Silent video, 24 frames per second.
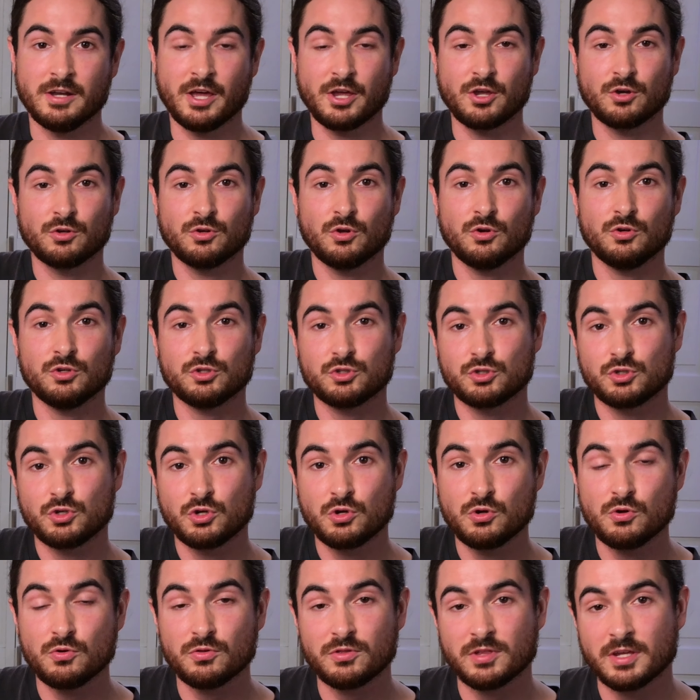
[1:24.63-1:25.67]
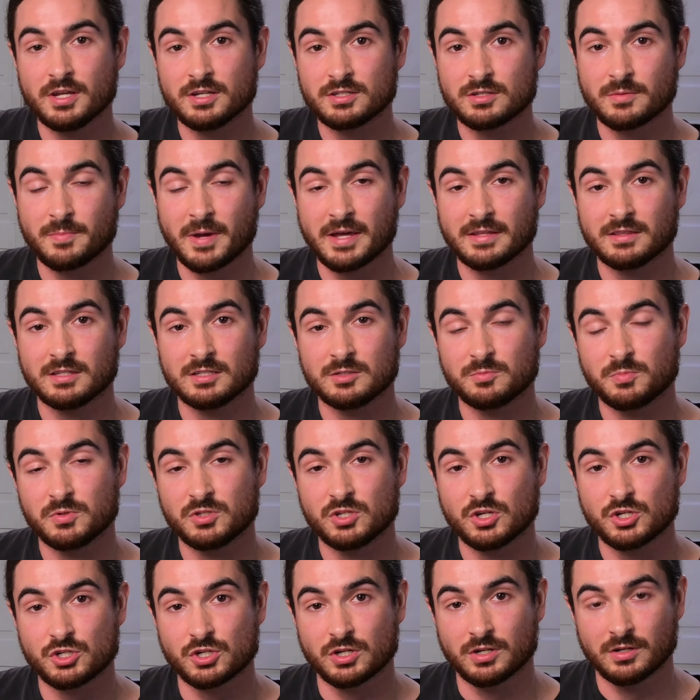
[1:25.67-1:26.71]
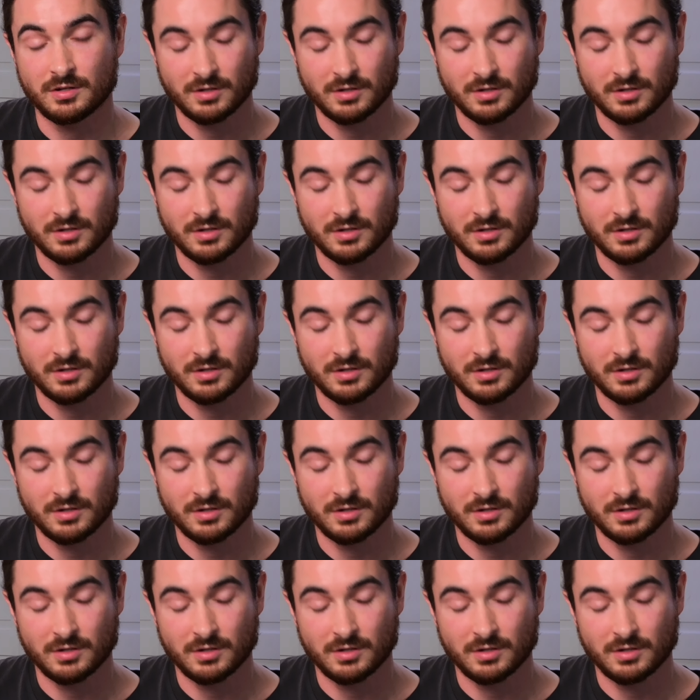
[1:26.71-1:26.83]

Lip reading: you'll notice 2 things about this position.